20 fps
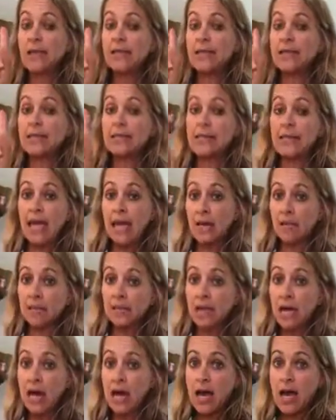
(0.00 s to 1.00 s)
the
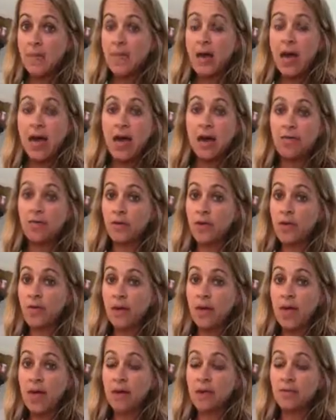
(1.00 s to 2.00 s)
same time every
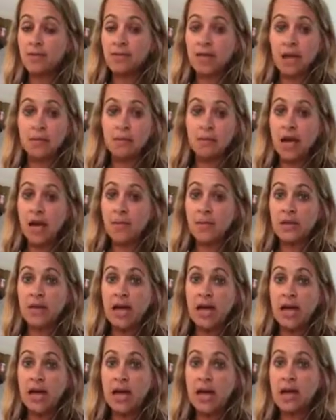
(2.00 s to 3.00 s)
week, same time of
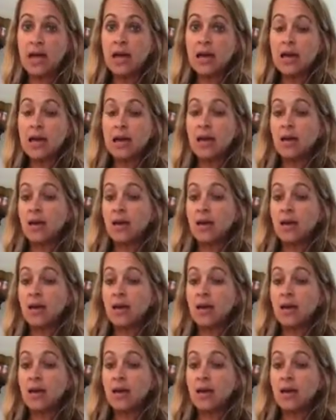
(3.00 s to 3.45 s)
day,